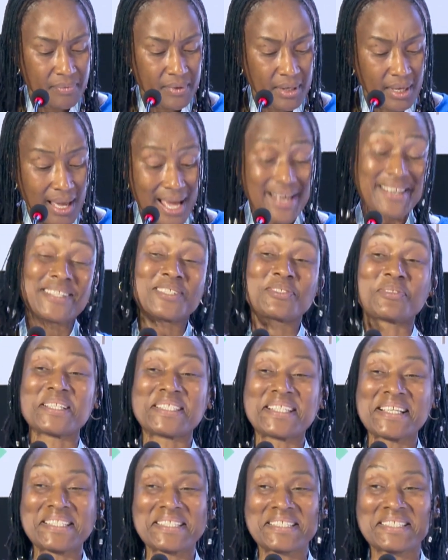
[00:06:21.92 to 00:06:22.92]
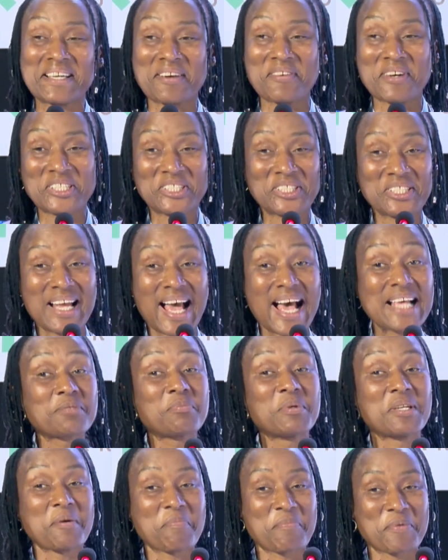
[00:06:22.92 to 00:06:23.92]
and its strategic direction has
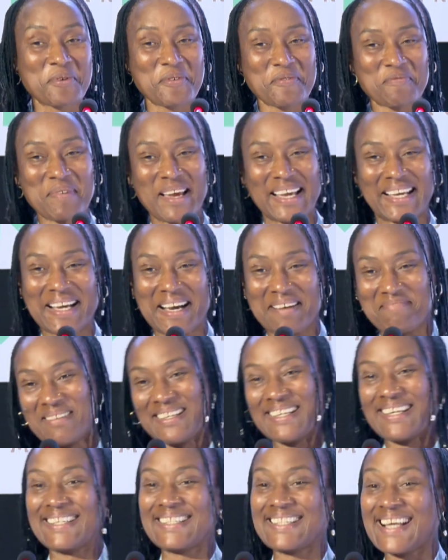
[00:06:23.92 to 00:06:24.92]
been approved by Cabinet.